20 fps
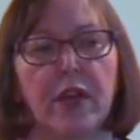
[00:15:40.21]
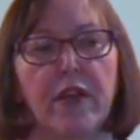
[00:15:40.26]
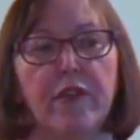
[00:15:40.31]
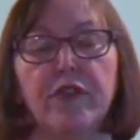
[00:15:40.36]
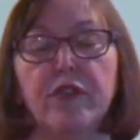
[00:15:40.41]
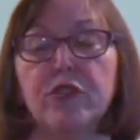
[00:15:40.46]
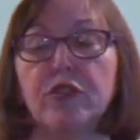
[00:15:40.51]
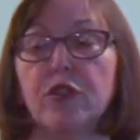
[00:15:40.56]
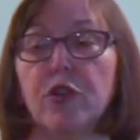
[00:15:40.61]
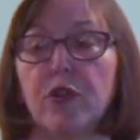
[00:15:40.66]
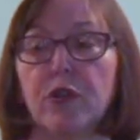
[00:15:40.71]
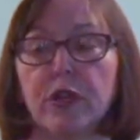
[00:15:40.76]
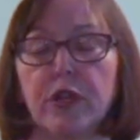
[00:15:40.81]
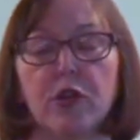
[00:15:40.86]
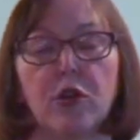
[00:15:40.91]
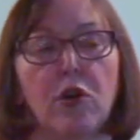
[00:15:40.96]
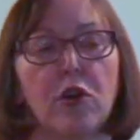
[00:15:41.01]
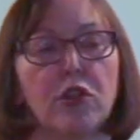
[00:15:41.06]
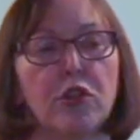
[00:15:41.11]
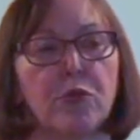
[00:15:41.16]
if you turn
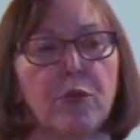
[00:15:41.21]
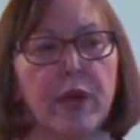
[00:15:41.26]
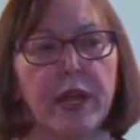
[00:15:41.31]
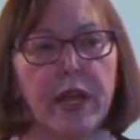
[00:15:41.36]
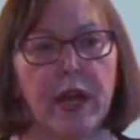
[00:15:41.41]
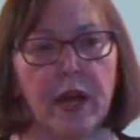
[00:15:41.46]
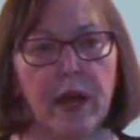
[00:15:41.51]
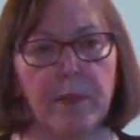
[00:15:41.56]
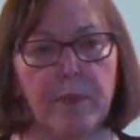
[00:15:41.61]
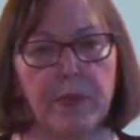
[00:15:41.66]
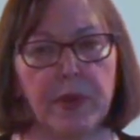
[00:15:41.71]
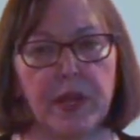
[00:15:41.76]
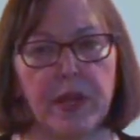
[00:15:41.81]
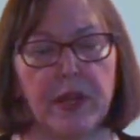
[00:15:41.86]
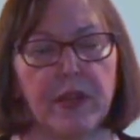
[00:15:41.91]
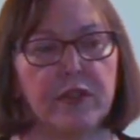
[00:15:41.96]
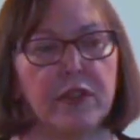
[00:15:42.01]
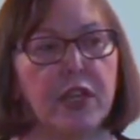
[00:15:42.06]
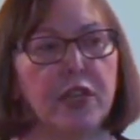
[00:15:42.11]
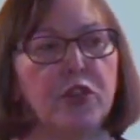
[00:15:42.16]
it all the way up,
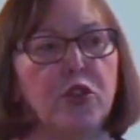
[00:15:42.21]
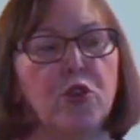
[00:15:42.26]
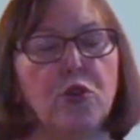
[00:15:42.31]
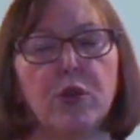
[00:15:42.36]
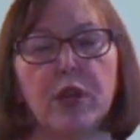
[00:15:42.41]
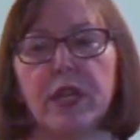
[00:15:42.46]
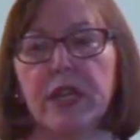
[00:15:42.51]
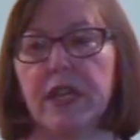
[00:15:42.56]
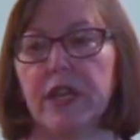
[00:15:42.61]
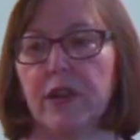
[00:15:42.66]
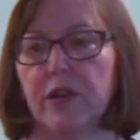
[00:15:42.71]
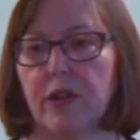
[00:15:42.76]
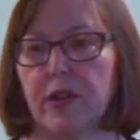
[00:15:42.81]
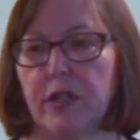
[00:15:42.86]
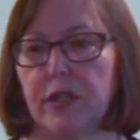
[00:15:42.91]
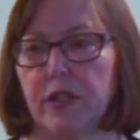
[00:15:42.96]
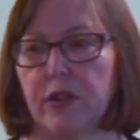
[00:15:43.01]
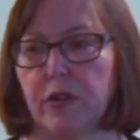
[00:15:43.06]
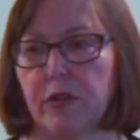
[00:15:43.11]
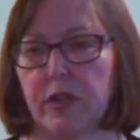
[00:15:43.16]
then you can hear
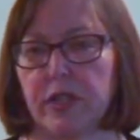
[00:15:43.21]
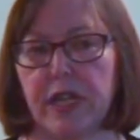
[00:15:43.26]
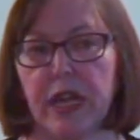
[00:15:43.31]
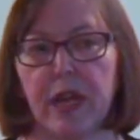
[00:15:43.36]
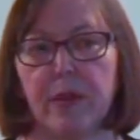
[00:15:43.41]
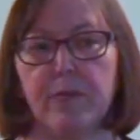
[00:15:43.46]
clearly,